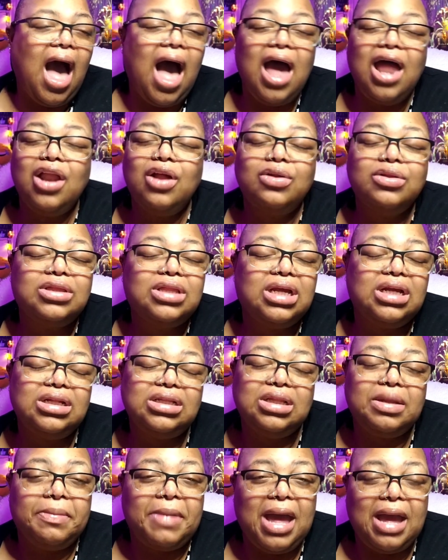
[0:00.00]
I don't
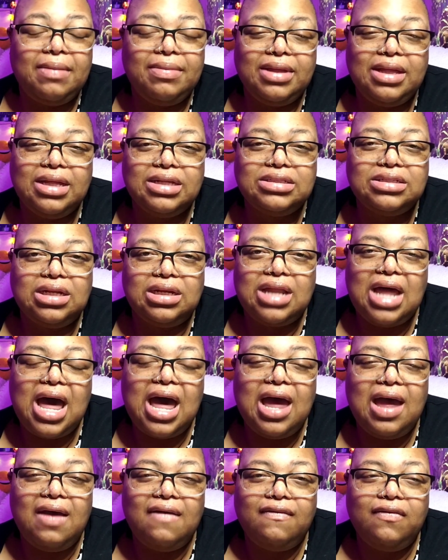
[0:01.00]
think the baby is
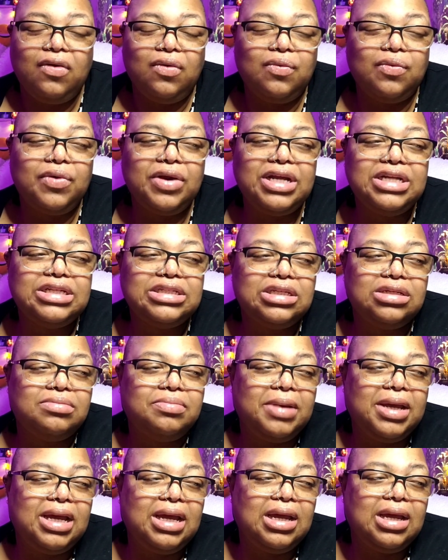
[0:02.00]
alive.
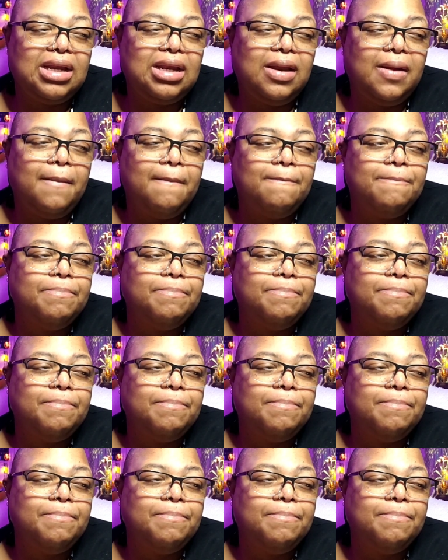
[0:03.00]
Reason being...